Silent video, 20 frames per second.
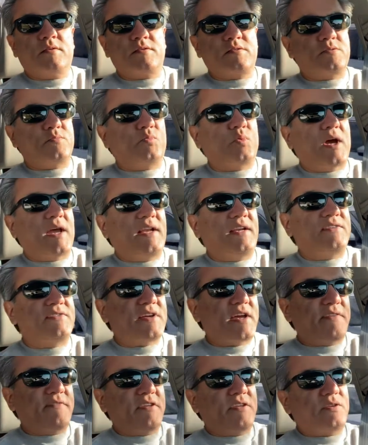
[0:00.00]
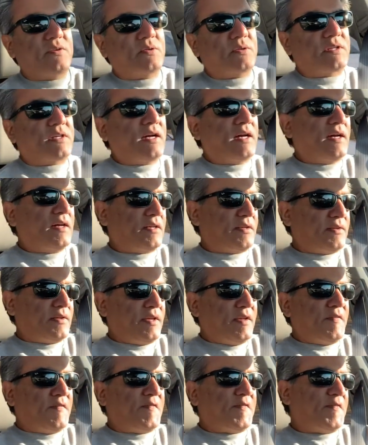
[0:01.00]
So while driving your car,
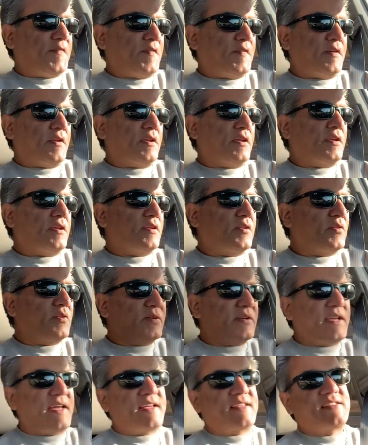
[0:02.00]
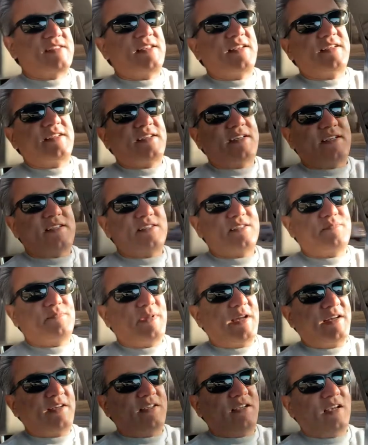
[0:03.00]
if your accelerator
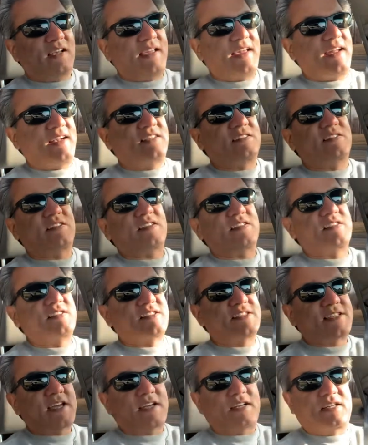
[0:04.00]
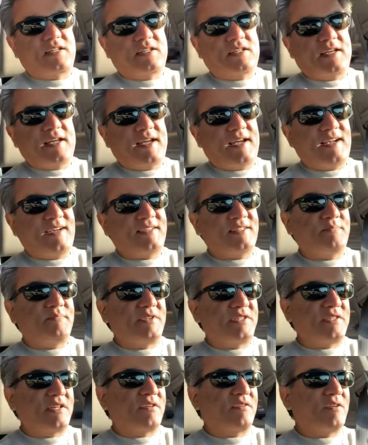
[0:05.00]
pedal gets stuck at a
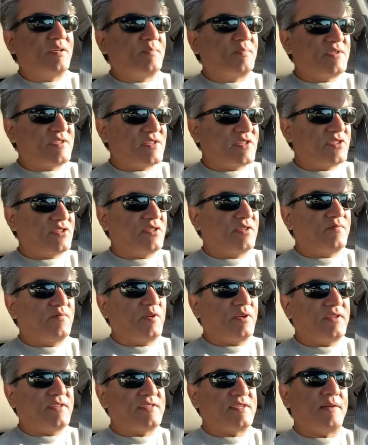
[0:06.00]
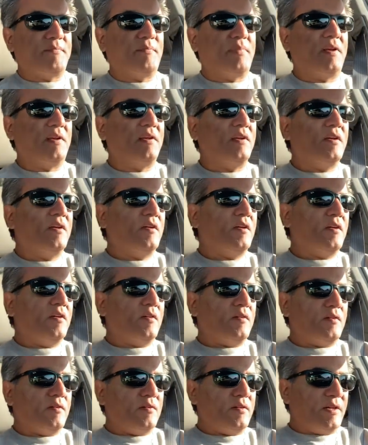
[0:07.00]
particular position, for example,
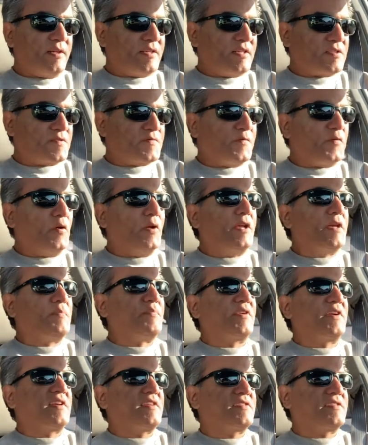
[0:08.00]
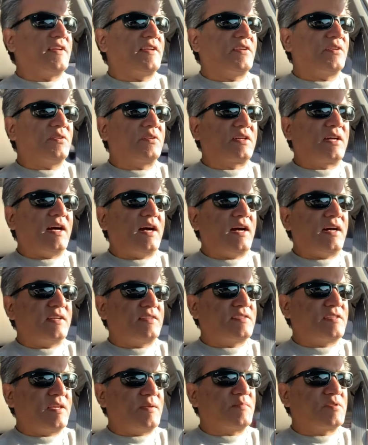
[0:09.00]
it is fully pressed and your car
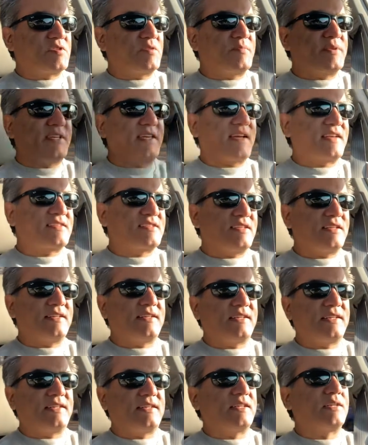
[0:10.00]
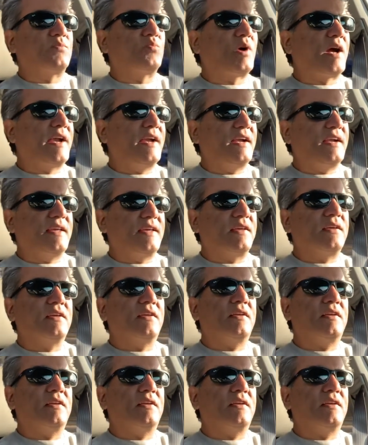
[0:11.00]
seems to be accelerating wildly,